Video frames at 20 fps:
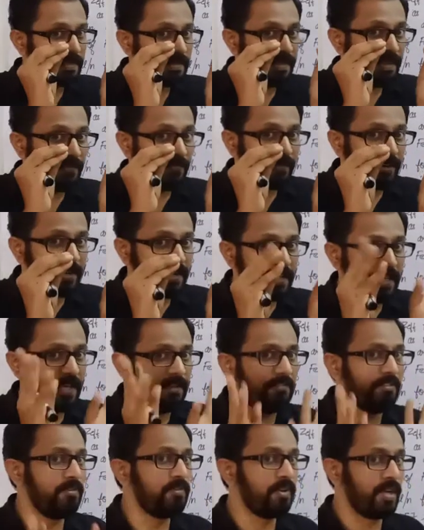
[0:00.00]
Effective
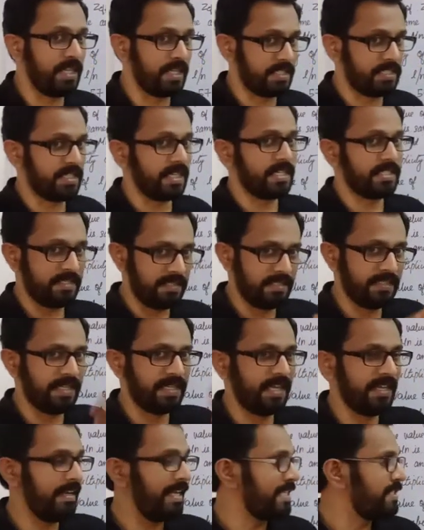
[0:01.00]
nuclear charge, that
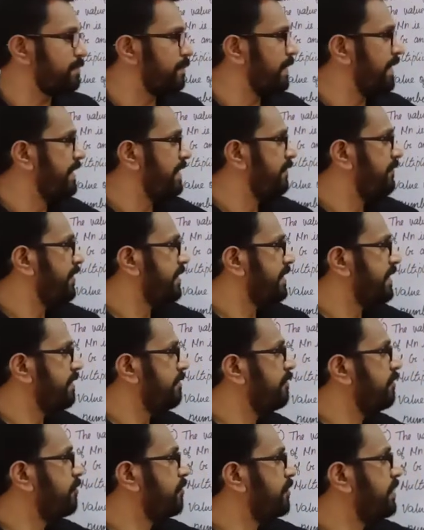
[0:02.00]
I will explain. Effective
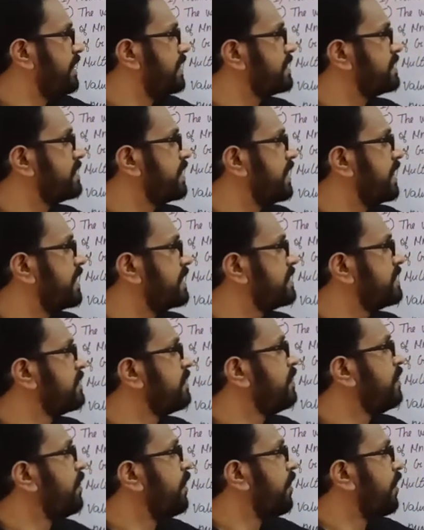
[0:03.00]
nuclear charge
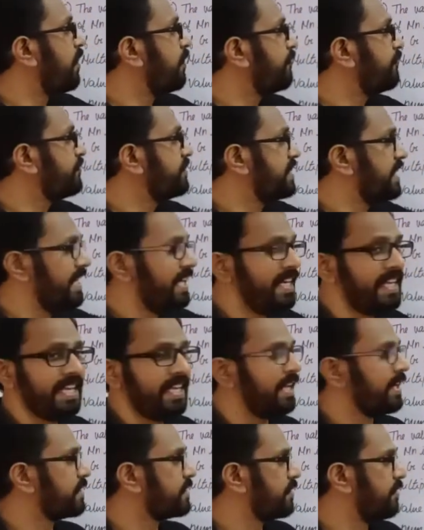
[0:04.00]
of 3D
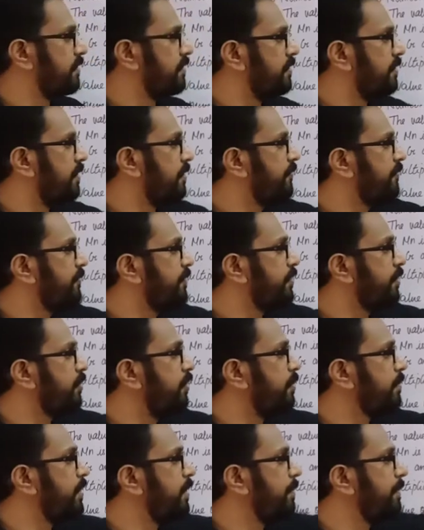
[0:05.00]
electron of
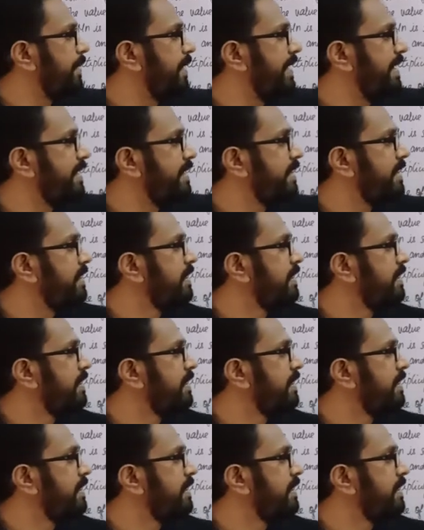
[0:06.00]
chromium and